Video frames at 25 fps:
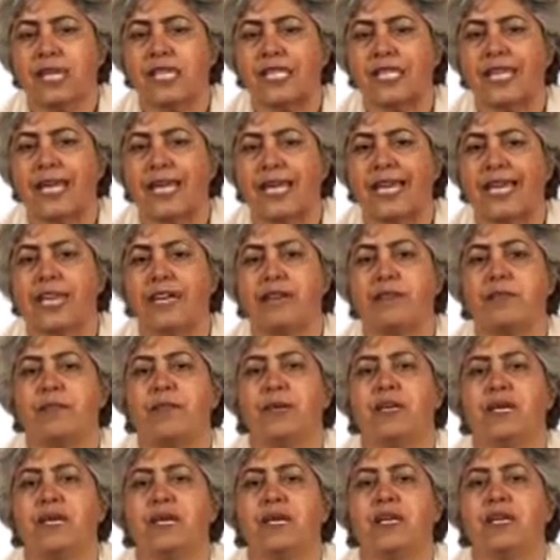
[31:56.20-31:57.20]
is
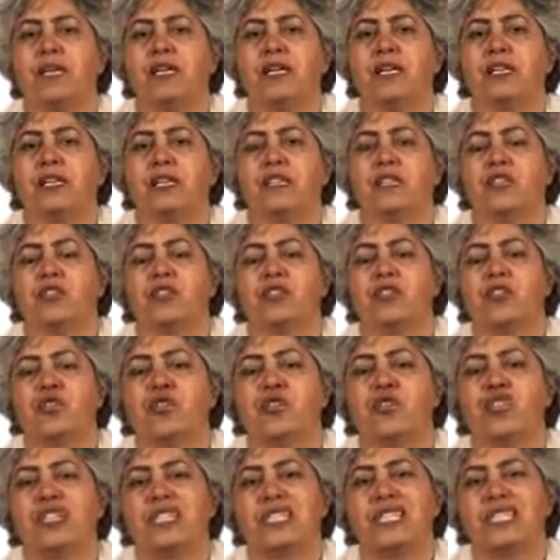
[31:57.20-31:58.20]
able
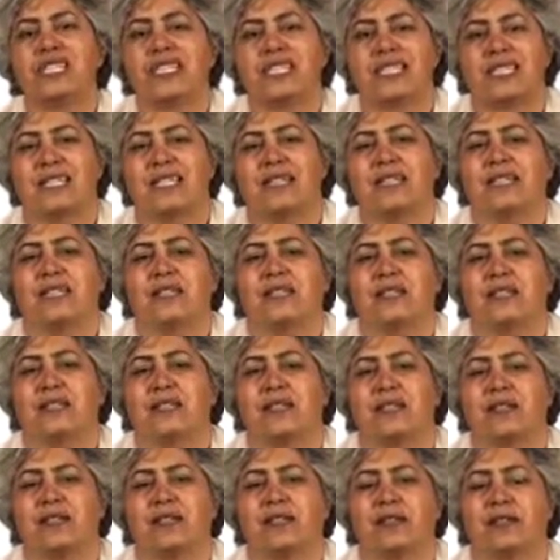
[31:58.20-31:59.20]
to
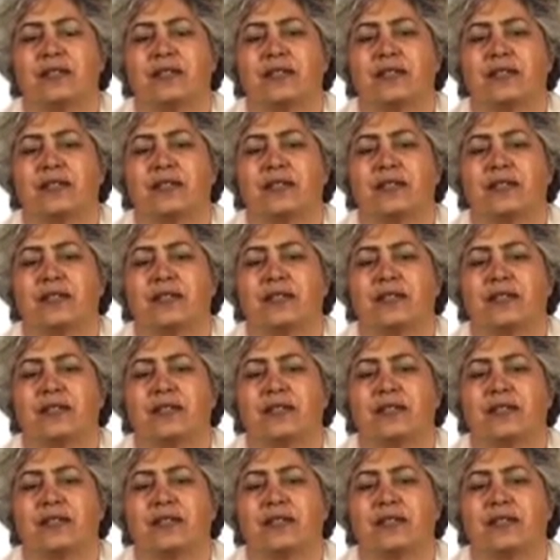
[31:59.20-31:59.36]
discern